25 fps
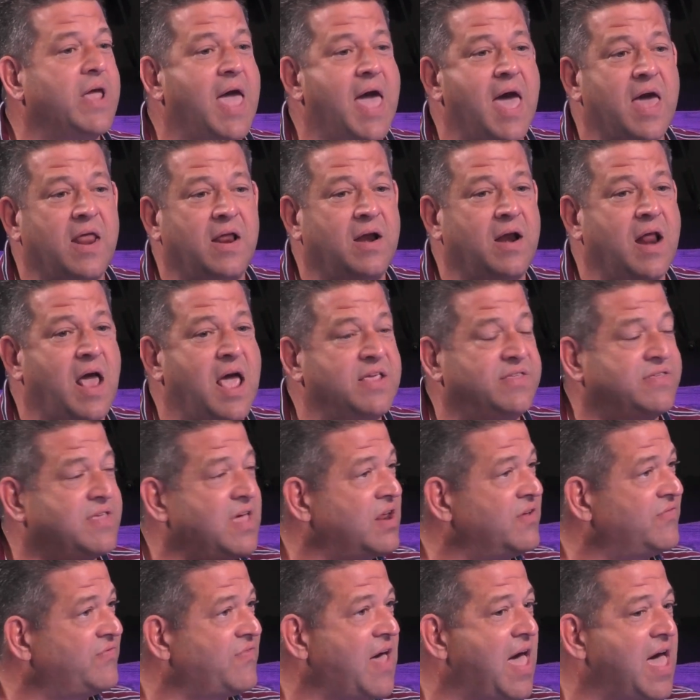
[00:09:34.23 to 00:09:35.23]
had an
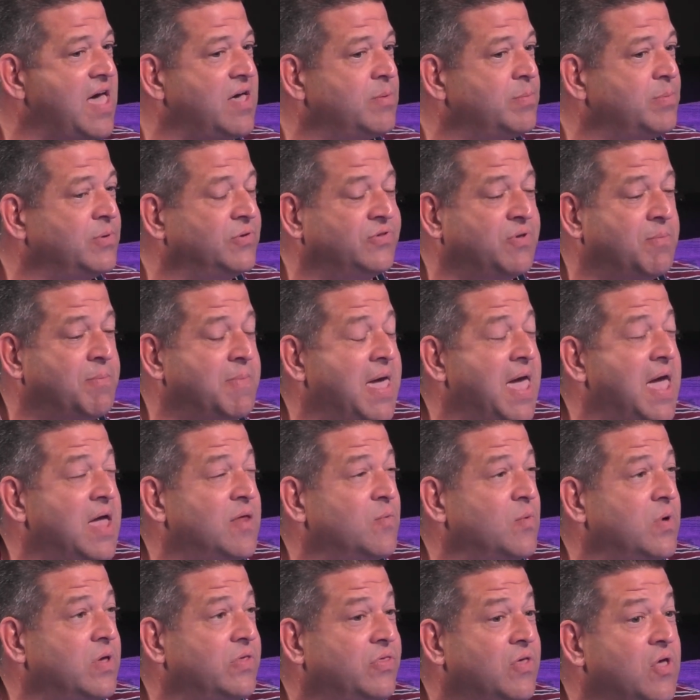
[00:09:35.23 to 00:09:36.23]
identifiable
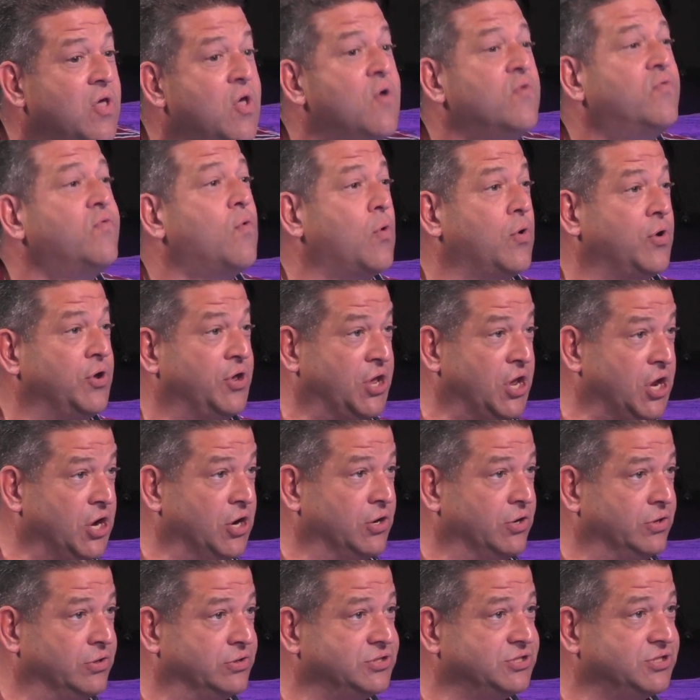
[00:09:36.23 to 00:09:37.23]
demand with for
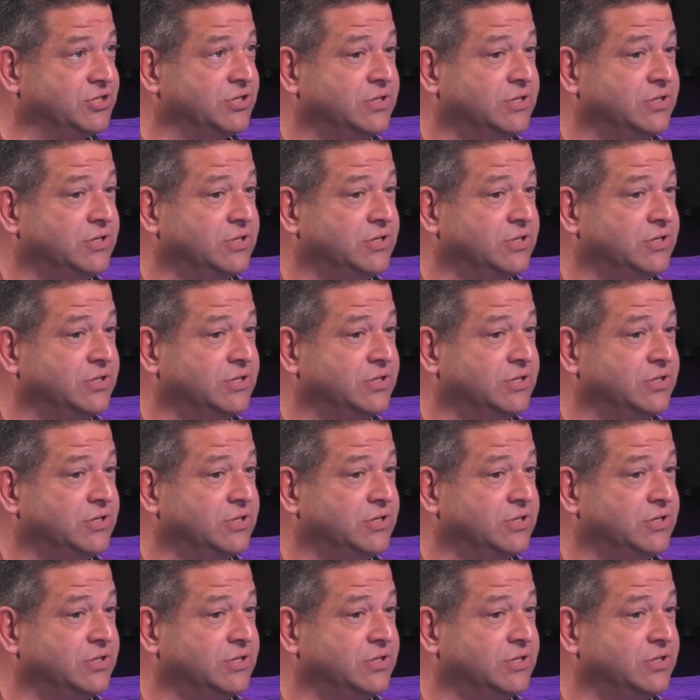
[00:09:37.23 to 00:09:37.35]
years.